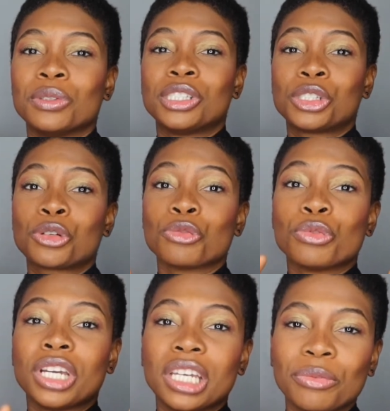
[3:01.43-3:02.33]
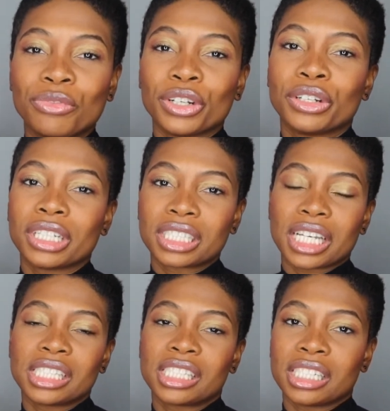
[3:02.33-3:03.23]
scream for your
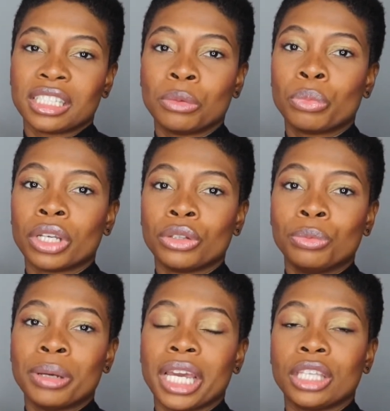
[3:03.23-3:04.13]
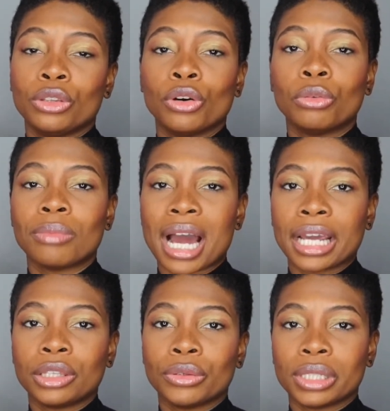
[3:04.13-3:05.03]
attention, but you paid no
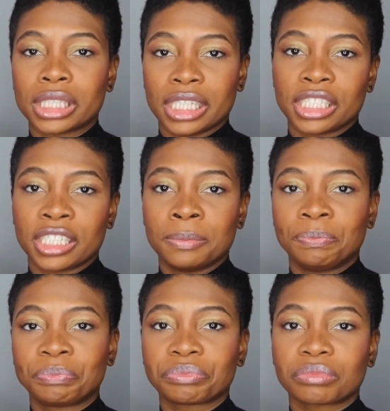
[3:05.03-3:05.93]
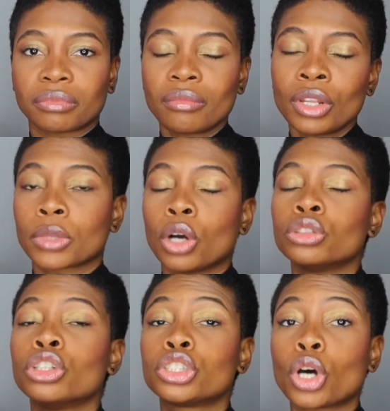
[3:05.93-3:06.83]
mind, no attention.
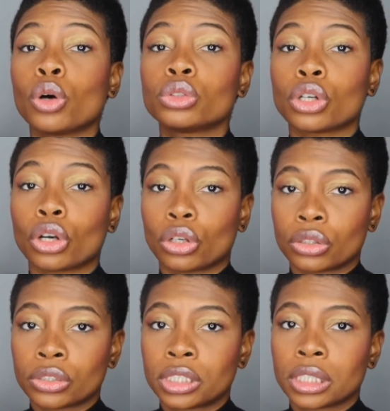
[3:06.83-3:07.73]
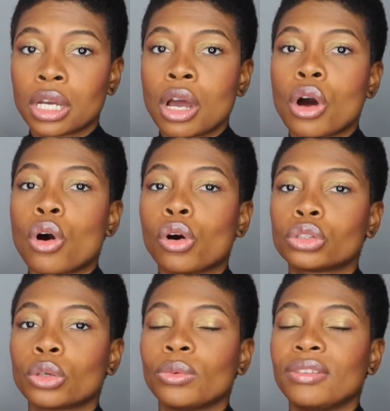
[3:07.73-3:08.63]
The Soul's Urge
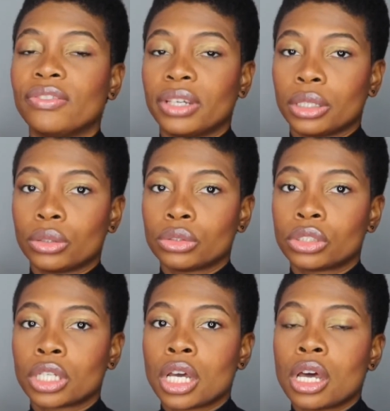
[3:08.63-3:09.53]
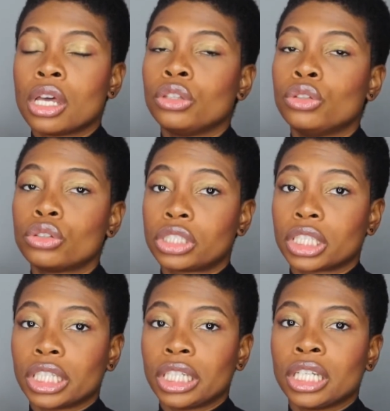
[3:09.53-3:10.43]
also reveals
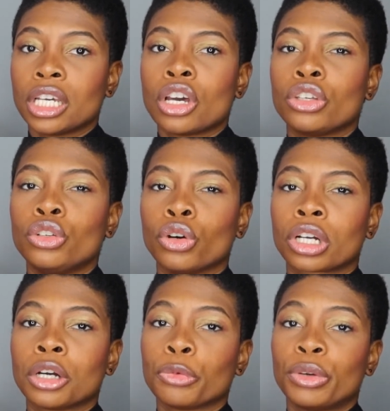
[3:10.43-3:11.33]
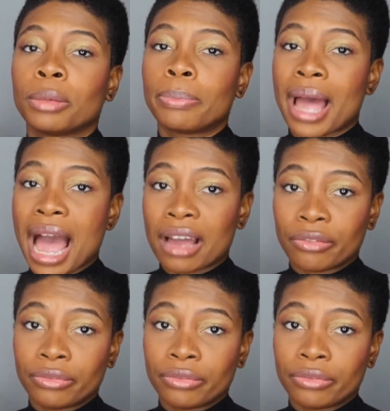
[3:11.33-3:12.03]
usually your career path,